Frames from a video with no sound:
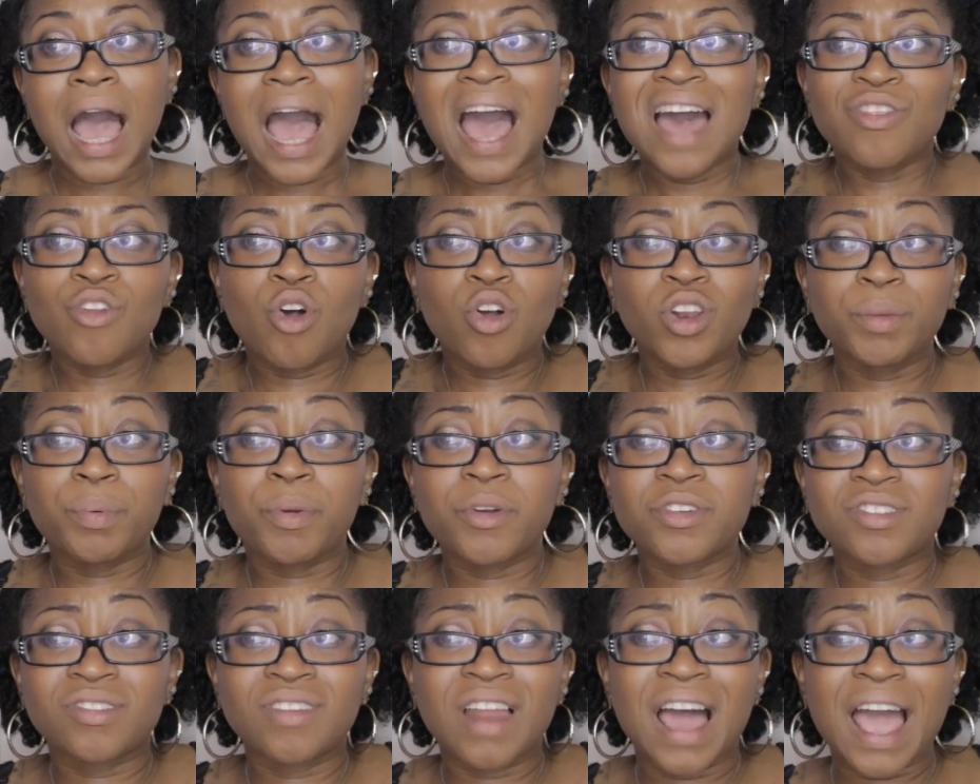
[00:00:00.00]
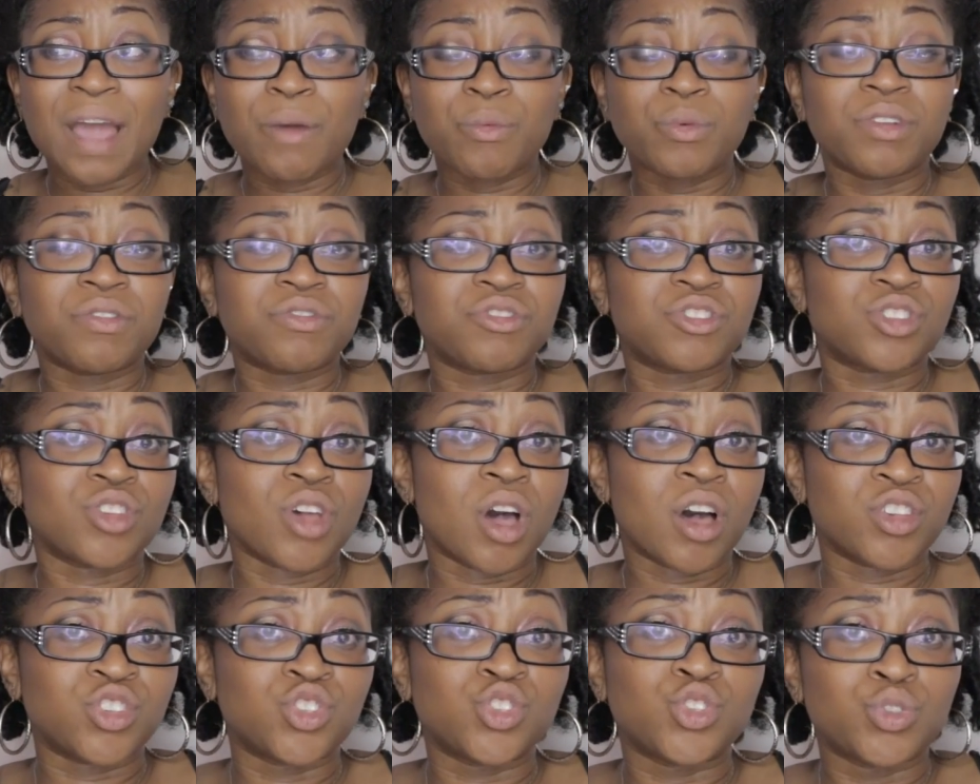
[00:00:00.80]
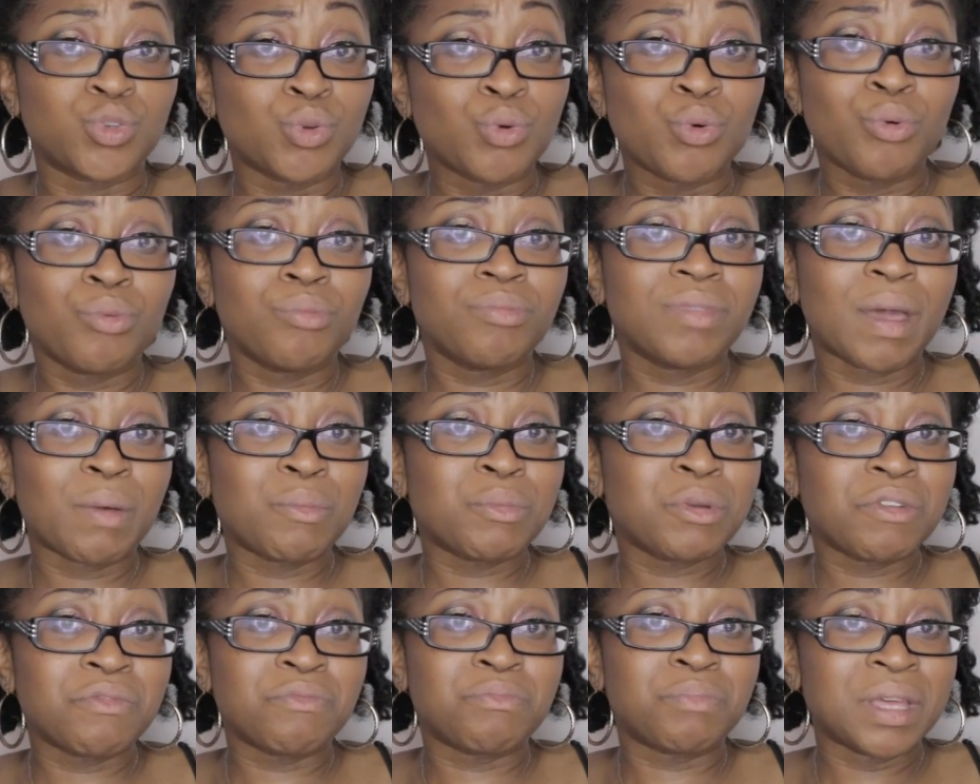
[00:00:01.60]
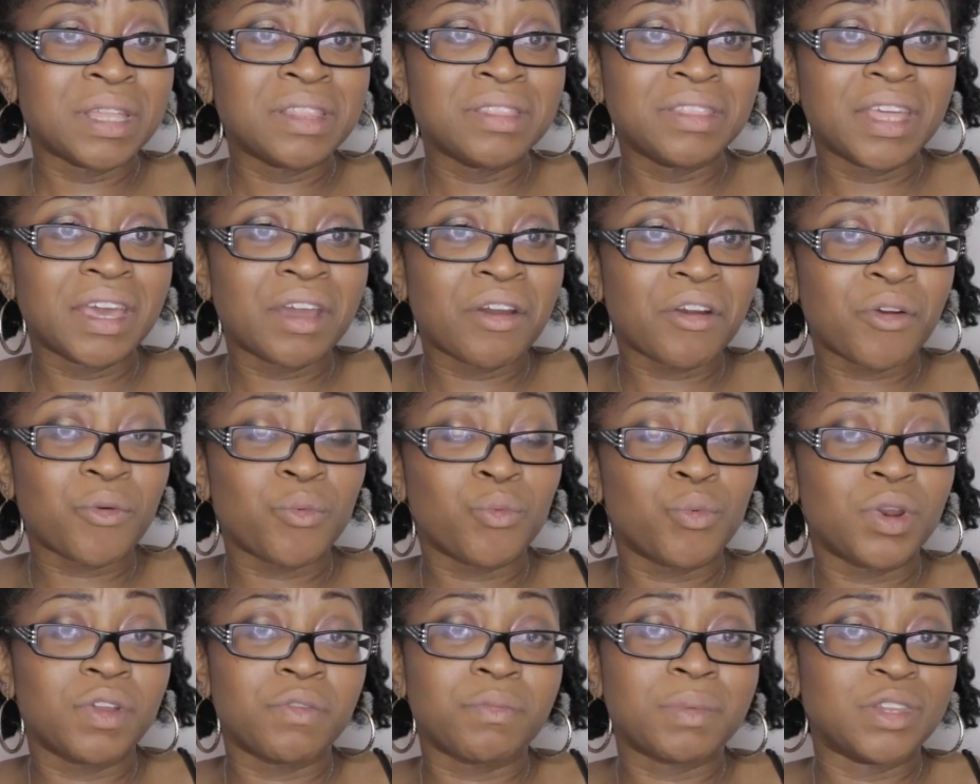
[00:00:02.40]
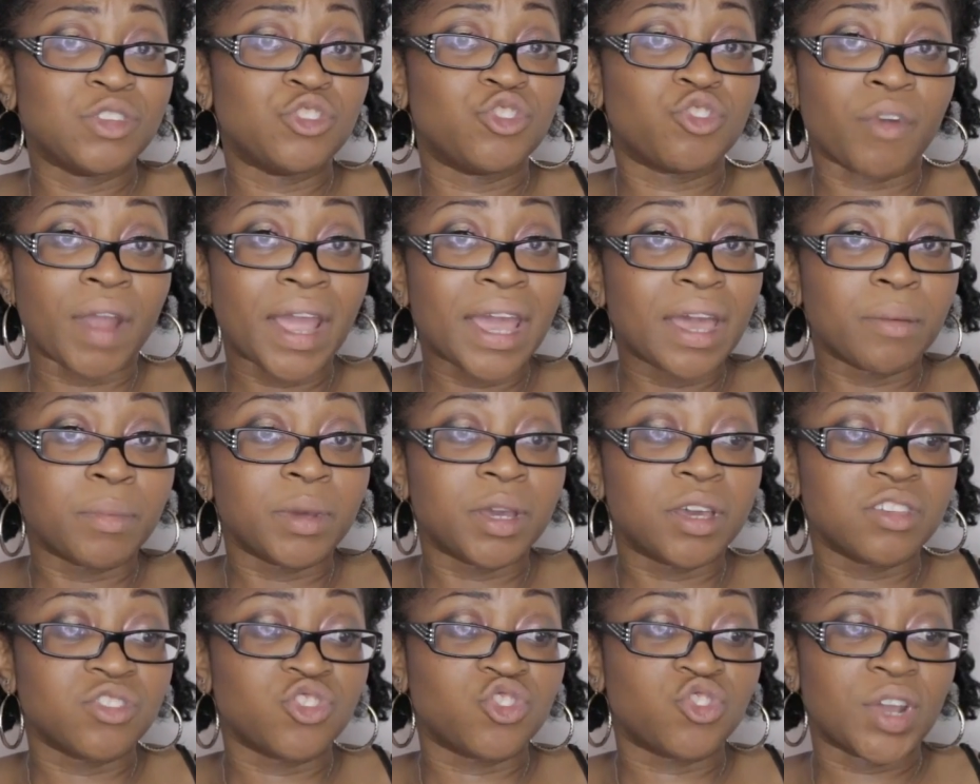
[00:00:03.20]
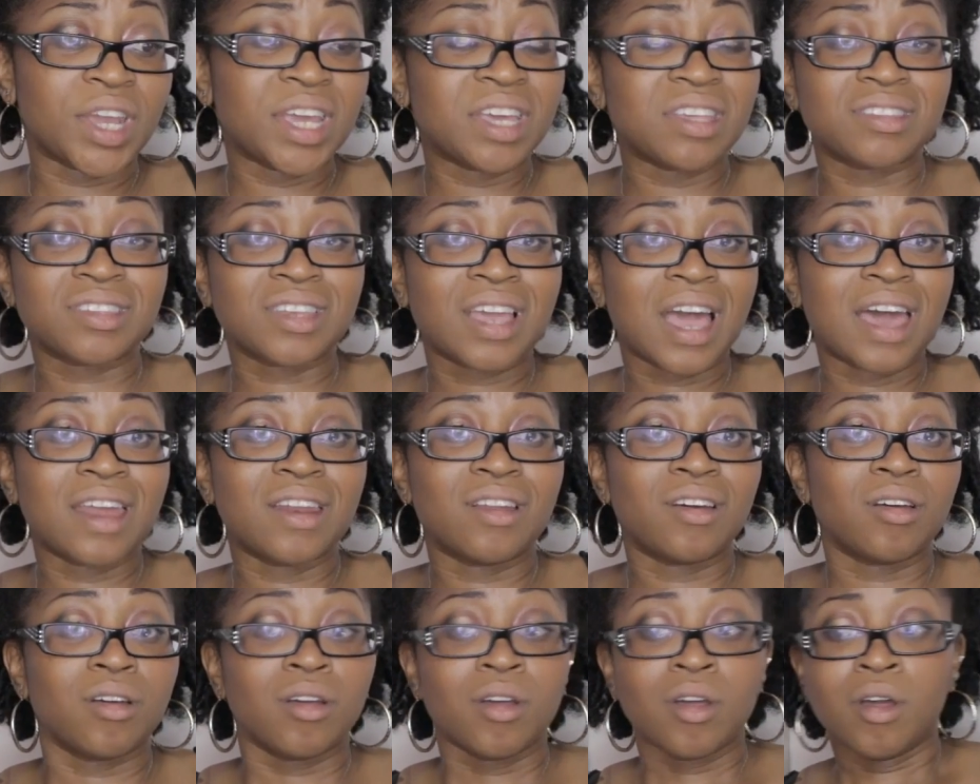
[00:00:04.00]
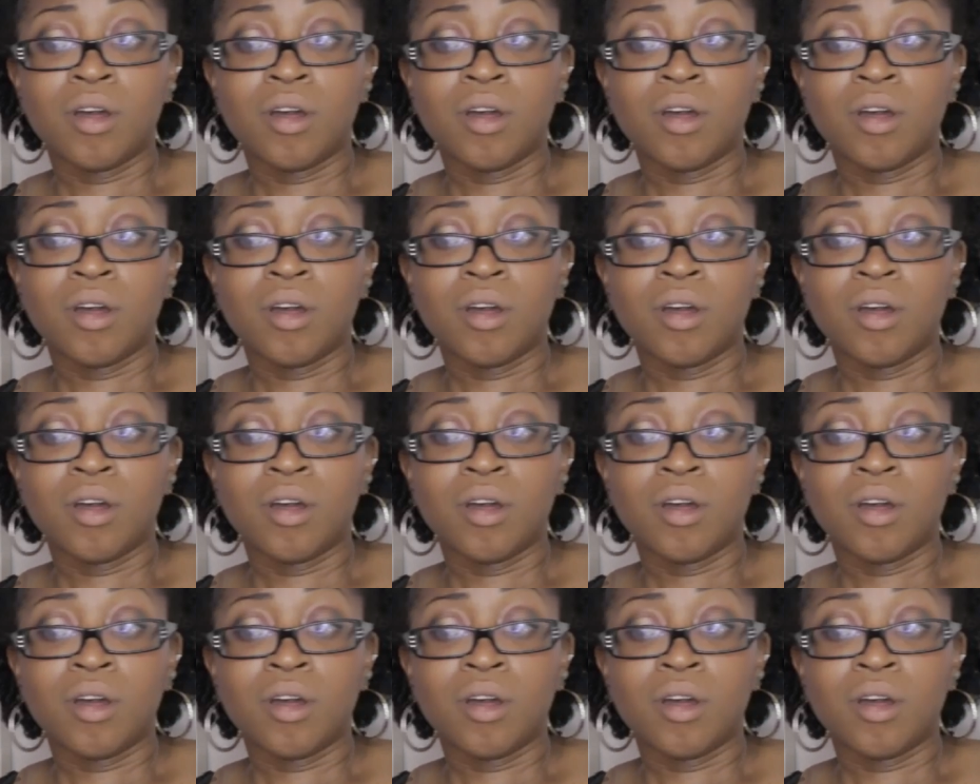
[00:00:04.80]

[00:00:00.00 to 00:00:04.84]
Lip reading: The only person I would have assumed that would have been there would have been Draya, because Draya is kind of